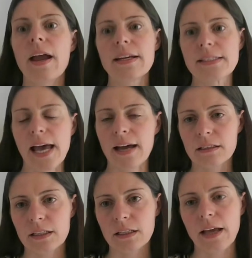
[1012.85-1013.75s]

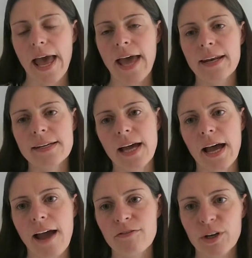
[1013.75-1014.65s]
Exactly. And
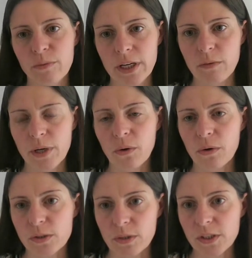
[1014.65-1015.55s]
uh, every week we
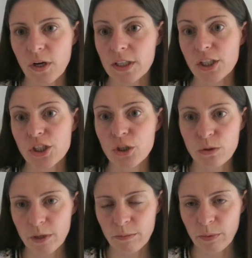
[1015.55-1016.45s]
hold what's called a
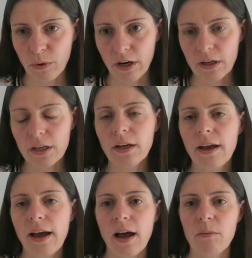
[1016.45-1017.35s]
tumor board,
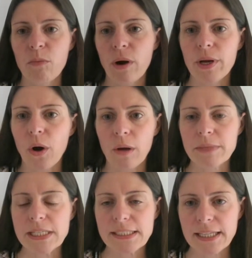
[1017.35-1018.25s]
um, where we all
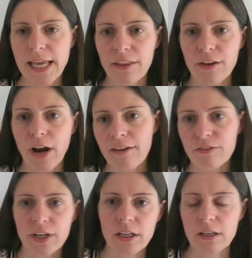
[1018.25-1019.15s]
meet together.
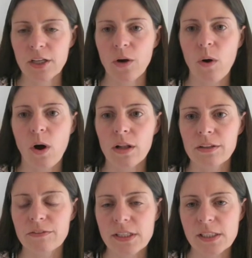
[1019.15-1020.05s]
Every, you know, all
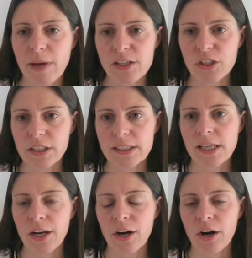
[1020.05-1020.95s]
of the specialists
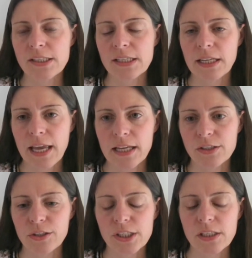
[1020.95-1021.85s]
on our skin
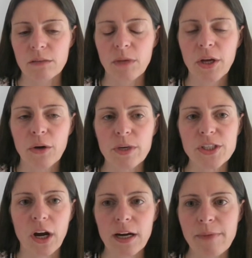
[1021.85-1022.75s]
cancer team, we
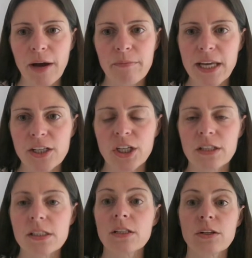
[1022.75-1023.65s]
talk about
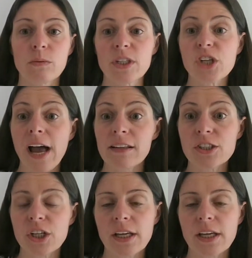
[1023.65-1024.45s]
patients either with challenging